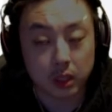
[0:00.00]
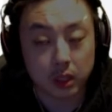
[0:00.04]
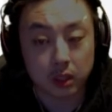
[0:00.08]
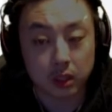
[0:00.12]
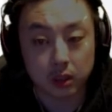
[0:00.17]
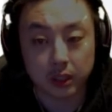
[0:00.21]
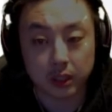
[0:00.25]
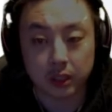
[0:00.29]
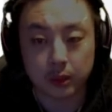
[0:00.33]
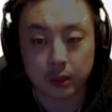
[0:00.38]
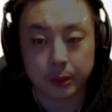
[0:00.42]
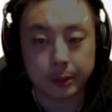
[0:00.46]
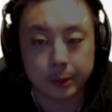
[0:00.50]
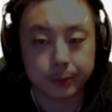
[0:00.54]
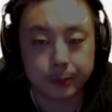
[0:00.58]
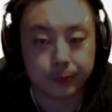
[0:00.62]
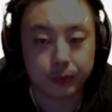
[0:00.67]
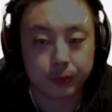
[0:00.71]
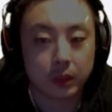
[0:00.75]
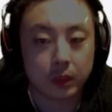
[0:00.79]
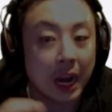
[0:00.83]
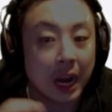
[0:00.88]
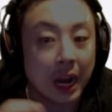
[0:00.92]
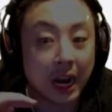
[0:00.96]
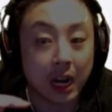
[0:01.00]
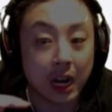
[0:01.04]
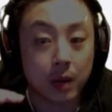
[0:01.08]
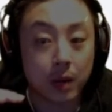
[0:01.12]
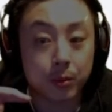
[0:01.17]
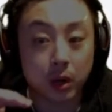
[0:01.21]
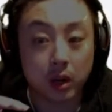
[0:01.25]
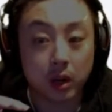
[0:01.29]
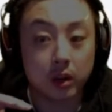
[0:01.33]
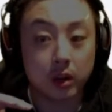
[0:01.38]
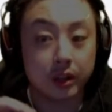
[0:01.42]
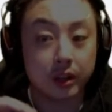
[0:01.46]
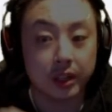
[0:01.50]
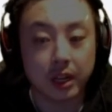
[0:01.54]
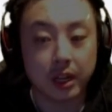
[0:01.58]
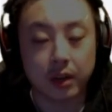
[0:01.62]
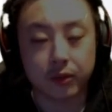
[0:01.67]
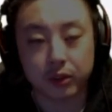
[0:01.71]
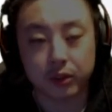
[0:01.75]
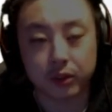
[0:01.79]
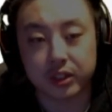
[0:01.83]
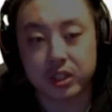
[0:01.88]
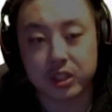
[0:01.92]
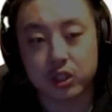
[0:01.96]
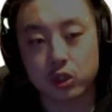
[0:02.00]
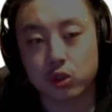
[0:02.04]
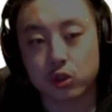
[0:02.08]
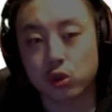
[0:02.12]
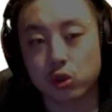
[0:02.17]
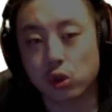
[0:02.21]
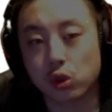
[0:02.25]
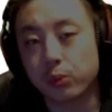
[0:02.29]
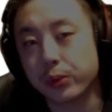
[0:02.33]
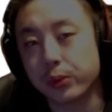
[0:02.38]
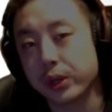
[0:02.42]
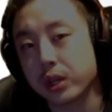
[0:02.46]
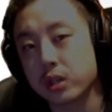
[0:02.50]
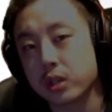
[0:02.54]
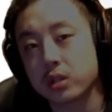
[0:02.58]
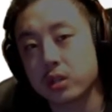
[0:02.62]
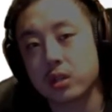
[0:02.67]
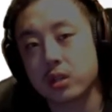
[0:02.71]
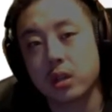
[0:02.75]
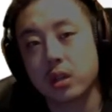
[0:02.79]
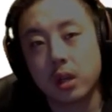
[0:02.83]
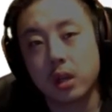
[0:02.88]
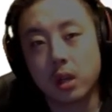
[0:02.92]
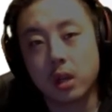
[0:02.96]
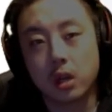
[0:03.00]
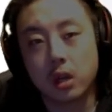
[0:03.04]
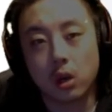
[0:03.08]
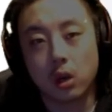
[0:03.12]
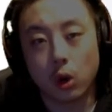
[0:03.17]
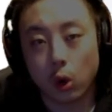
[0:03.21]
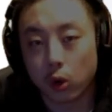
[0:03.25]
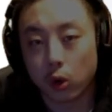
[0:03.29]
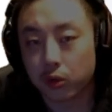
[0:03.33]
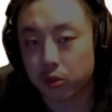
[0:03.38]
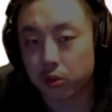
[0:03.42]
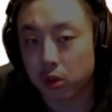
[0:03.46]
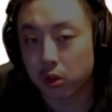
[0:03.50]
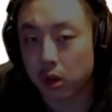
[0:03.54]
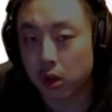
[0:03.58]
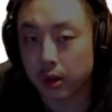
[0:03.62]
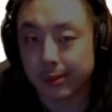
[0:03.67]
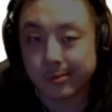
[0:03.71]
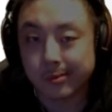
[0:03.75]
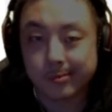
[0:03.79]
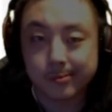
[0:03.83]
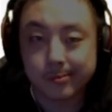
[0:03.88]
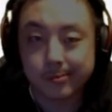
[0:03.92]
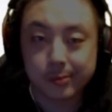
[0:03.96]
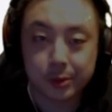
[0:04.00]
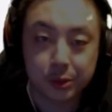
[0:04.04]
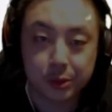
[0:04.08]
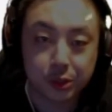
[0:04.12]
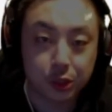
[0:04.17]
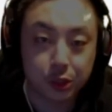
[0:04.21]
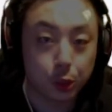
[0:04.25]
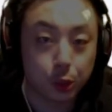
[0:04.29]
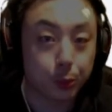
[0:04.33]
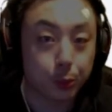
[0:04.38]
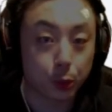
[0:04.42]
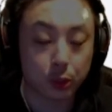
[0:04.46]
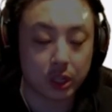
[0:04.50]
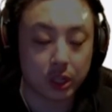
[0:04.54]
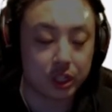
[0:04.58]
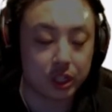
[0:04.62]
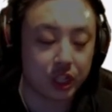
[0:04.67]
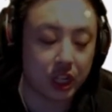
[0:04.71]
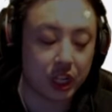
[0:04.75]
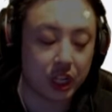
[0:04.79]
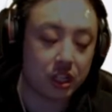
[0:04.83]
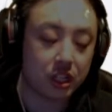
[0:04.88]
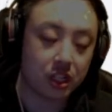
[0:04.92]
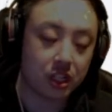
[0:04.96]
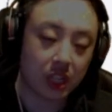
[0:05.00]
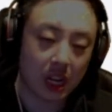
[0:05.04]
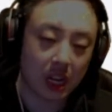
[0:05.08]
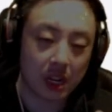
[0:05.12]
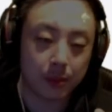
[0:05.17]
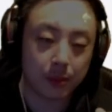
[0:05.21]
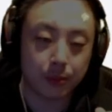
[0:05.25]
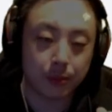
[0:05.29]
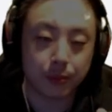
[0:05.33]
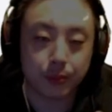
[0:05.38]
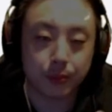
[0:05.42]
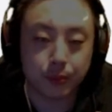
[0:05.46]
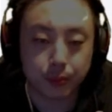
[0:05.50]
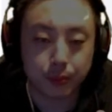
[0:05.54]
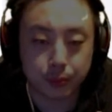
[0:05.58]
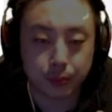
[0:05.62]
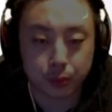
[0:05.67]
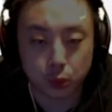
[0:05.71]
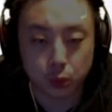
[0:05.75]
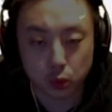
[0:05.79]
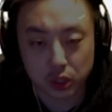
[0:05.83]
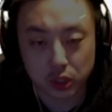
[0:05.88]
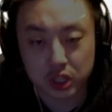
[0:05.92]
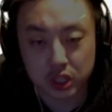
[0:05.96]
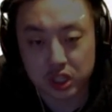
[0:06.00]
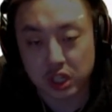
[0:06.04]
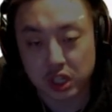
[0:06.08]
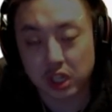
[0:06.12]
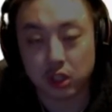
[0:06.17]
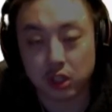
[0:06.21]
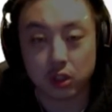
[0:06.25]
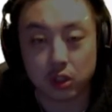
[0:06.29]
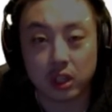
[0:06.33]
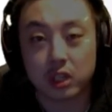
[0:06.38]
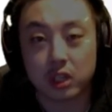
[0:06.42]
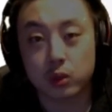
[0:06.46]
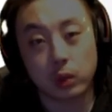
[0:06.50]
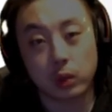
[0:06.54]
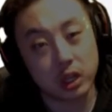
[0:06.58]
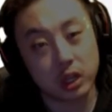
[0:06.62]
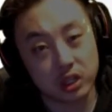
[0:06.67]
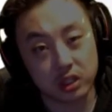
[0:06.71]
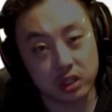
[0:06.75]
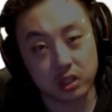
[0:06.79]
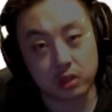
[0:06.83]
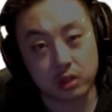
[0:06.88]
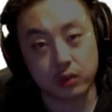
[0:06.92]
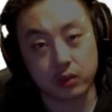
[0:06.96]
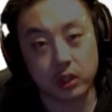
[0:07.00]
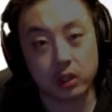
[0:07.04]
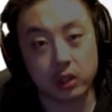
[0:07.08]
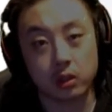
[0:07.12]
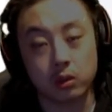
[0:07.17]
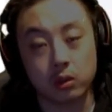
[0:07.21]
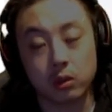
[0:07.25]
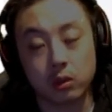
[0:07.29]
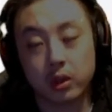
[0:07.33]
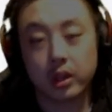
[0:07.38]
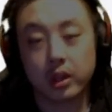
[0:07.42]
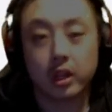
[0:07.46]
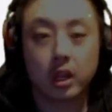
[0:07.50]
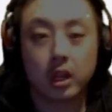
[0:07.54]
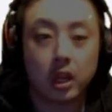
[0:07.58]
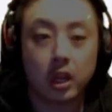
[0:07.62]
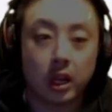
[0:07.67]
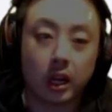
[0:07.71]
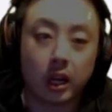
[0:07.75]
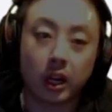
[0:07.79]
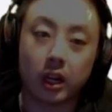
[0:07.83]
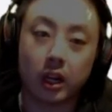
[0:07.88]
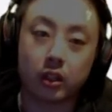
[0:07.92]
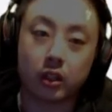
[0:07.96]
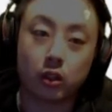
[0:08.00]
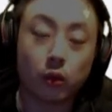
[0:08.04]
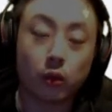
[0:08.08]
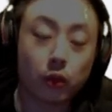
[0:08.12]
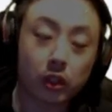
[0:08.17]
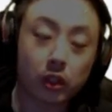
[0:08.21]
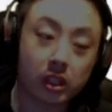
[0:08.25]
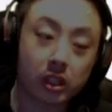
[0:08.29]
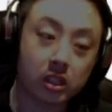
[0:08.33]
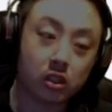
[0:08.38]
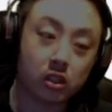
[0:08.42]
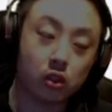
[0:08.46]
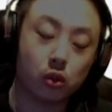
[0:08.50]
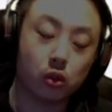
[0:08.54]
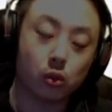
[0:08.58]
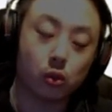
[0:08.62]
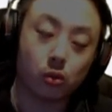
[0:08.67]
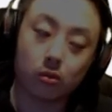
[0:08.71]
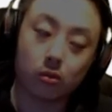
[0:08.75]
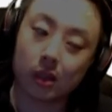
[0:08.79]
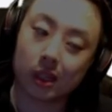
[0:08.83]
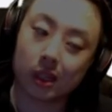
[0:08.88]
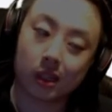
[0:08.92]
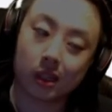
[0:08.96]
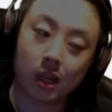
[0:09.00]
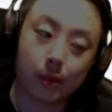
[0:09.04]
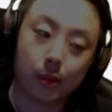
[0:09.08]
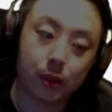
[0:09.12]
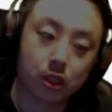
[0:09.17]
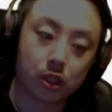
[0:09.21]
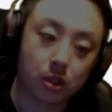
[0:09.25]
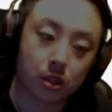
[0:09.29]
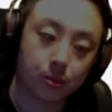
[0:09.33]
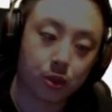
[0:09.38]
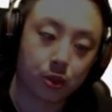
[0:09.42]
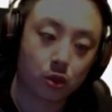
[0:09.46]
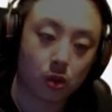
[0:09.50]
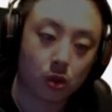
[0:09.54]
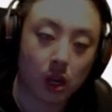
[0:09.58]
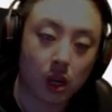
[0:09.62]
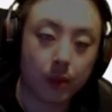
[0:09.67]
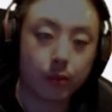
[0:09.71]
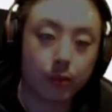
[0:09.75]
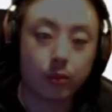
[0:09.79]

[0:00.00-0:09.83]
like higher in priority now for these control players. Overall, super great changes. I appreciate you guys watching this video. Don't forget to like, comment, subscribe.